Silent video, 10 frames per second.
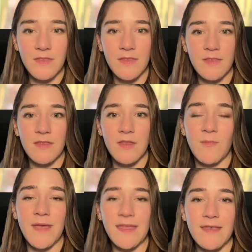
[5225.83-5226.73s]

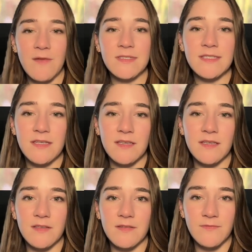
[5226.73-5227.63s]
No, Megan, that was
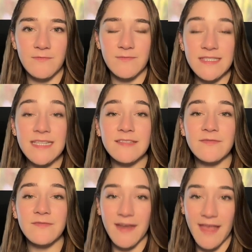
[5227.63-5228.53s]
the
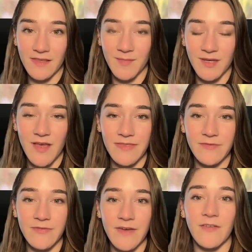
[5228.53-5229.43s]
season finale, but
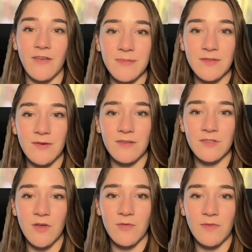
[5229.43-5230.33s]
not the final episode
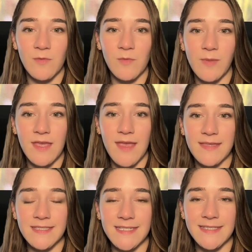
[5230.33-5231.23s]
of the show. There will
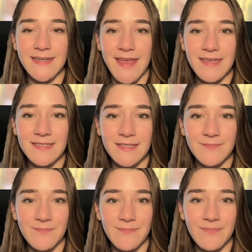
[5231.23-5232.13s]
be a season
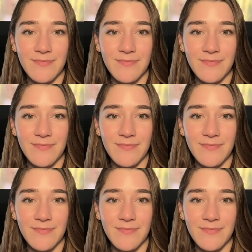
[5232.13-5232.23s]
8.